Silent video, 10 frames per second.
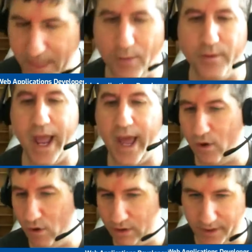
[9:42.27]
Then we added
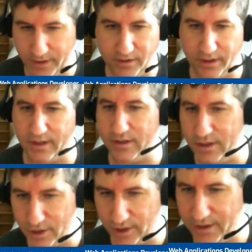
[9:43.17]
all the other things,
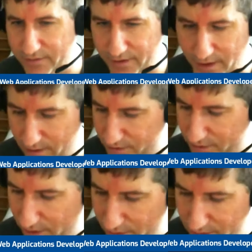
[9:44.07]
e-shots, videos,
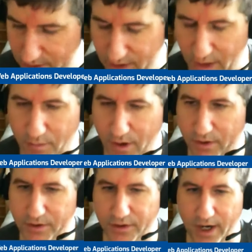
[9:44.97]
and other
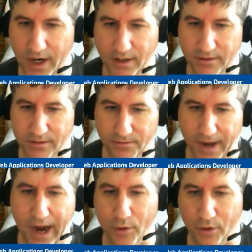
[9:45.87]
components. And
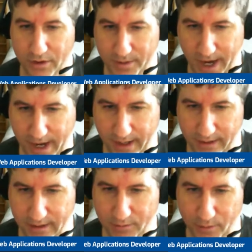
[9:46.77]
now we're going to be
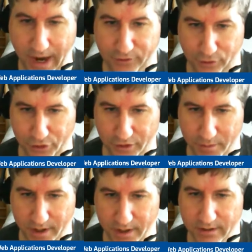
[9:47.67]
we have social
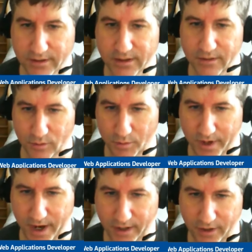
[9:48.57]
media, we'll
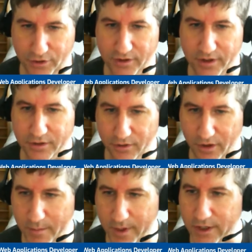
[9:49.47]
be adding journeys and
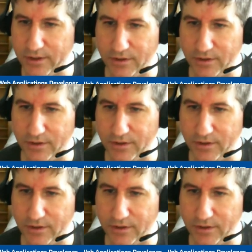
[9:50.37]
automation.